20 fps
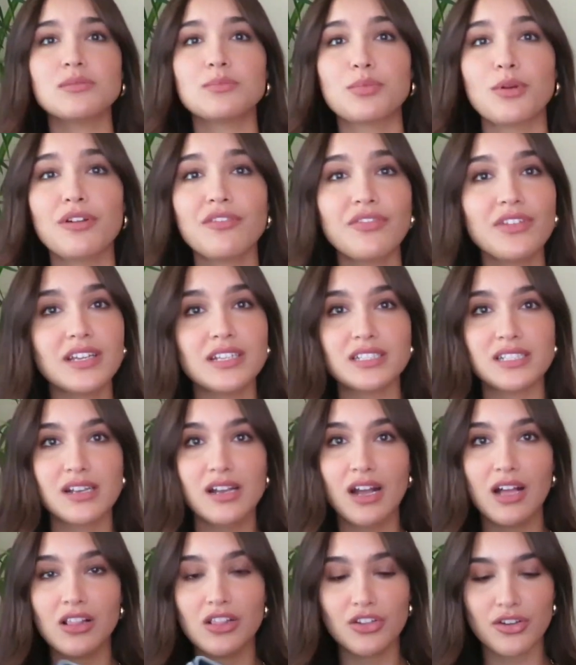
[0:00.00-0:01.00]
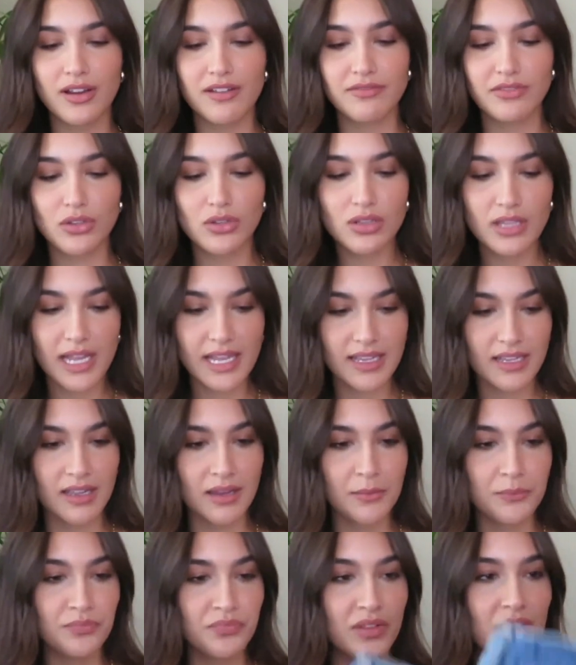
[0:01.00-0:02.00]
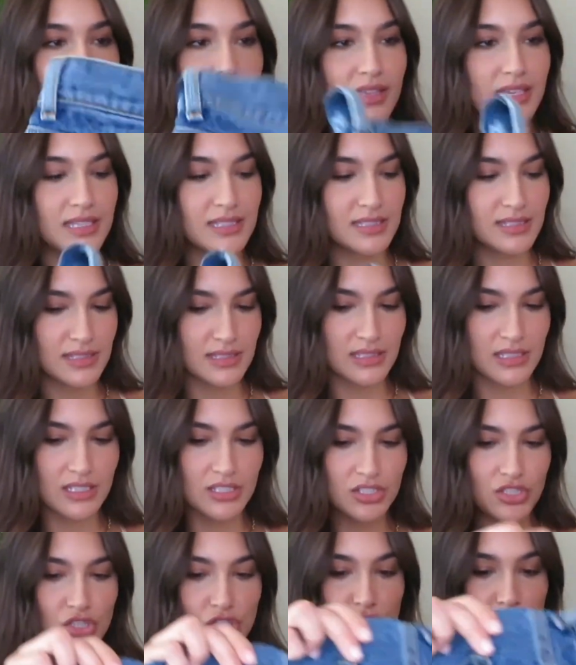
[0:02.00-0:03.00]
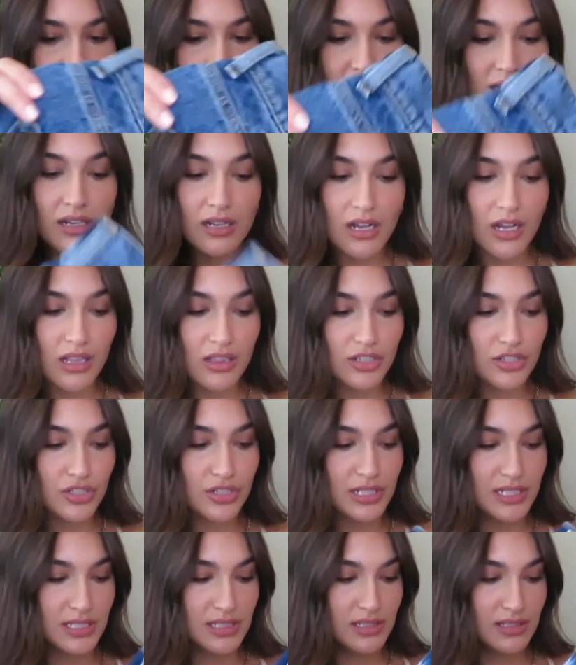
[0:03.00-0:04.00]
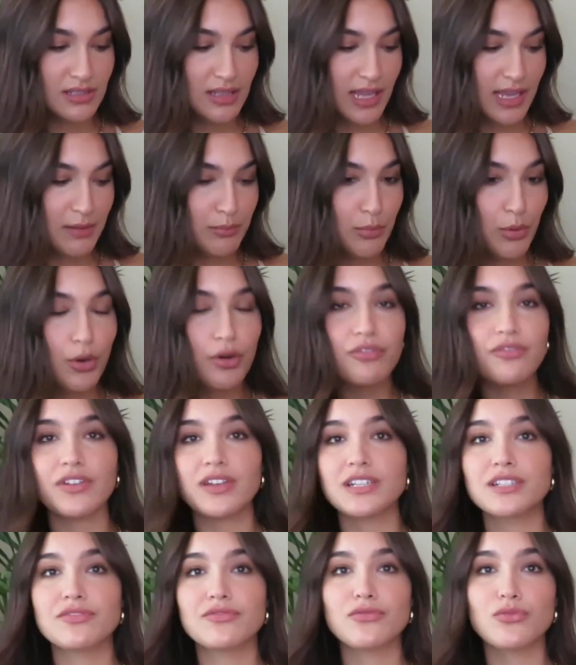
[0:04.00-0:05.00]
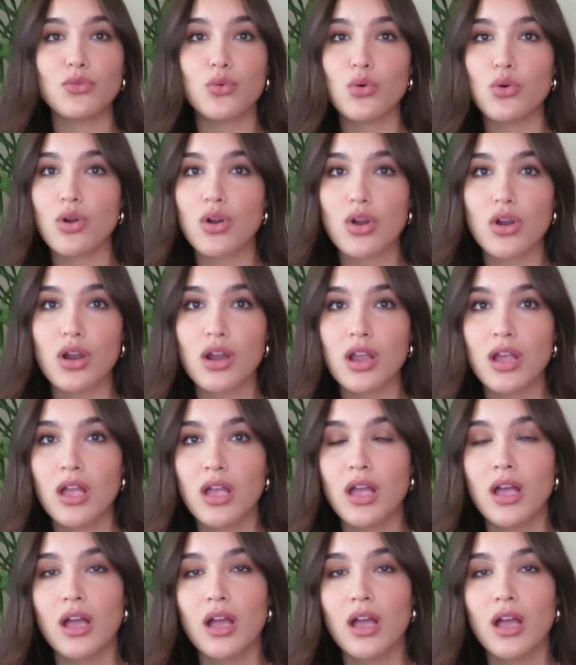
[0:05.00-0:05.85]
the perfect color. I feel like this jean color is like perfect for